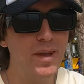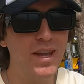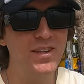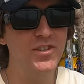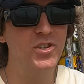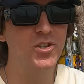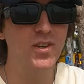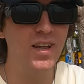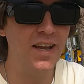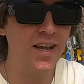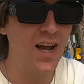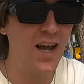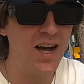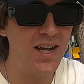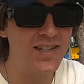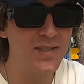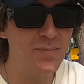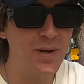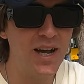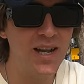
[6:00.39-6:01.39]
major like
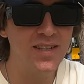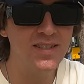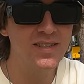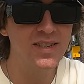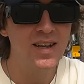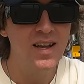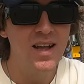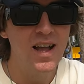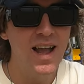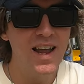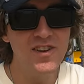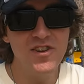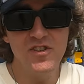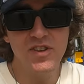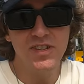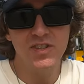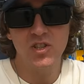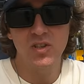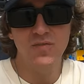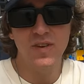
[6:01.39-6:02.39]
hotspots, and you
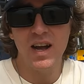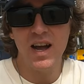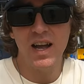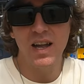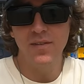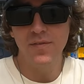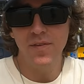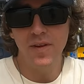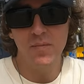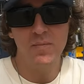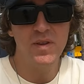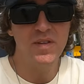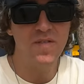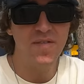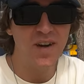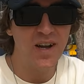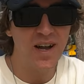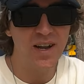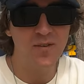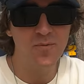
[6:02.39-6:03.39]
can survive and be
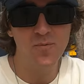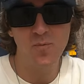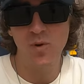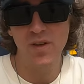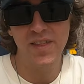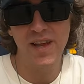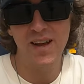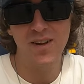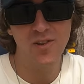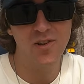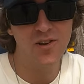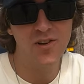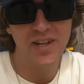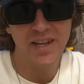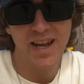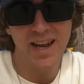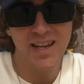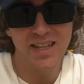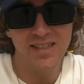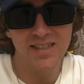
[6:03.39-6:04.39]
fine without
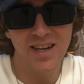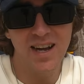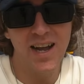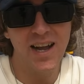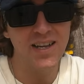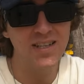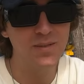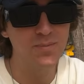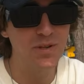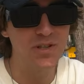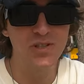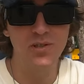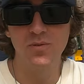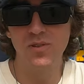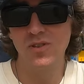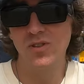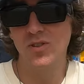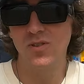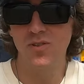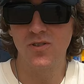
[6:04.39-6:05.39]
learning any Thai, especially
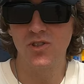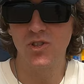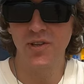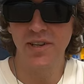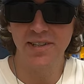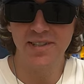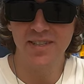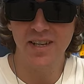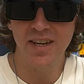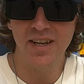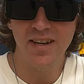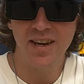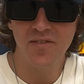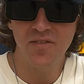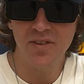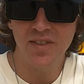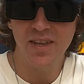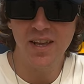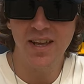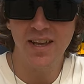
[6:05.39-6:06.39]
with Google Translate and
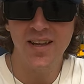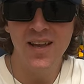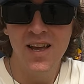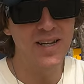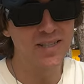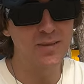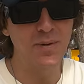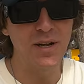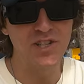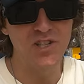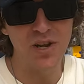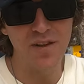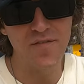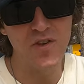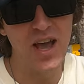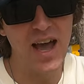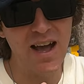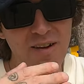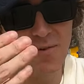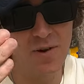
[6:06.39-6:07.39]
everything, especially if
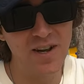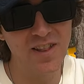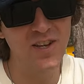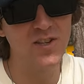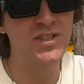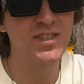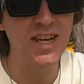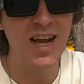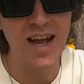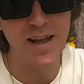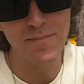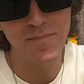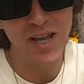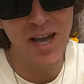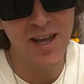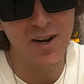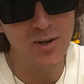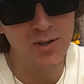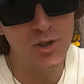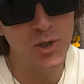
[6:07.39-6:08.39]
you have one of those time
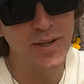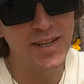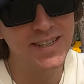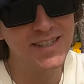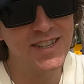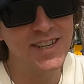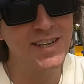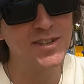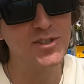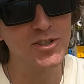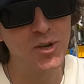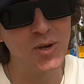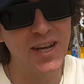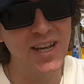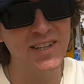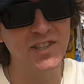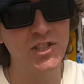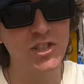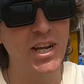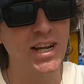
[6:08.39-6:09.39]
kettle translators, go
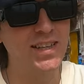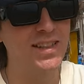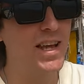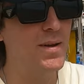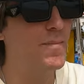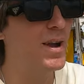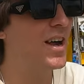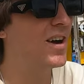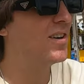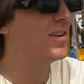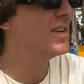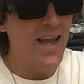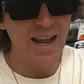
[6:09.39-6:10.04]
ahead and check them out.